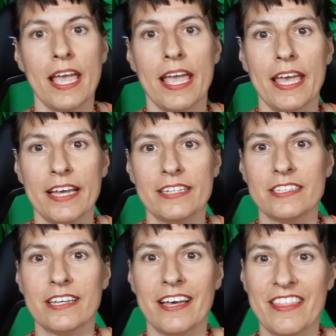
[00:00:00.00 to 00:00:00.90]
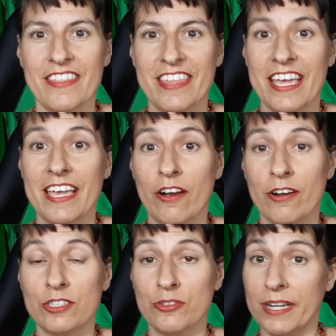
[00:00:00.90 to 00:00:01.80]
And they are
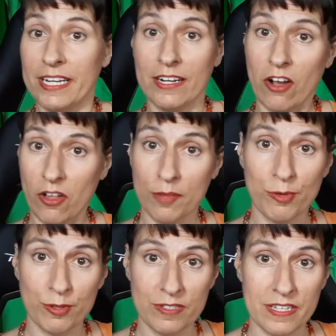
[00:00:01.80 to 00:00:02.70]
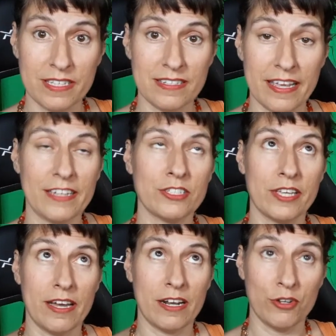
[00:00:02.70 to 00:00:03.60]
donating all the proceeds. I actually
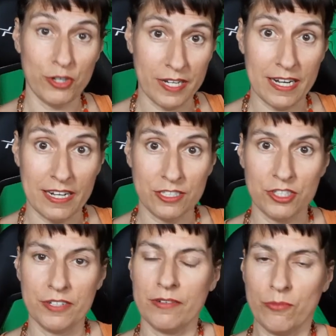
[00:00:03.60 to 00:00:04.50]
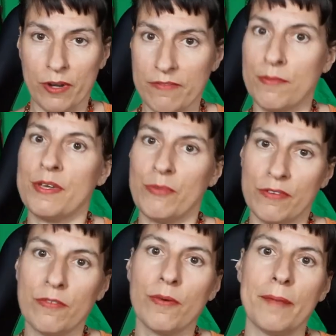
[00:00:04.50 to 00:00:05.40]
got a hoodie, not a shirt, one for me, one
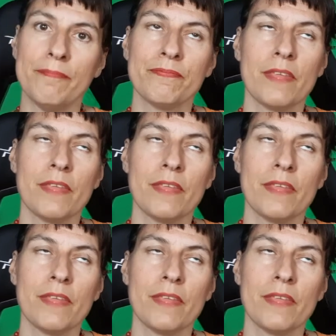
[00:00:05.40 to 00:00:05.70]
for Rob,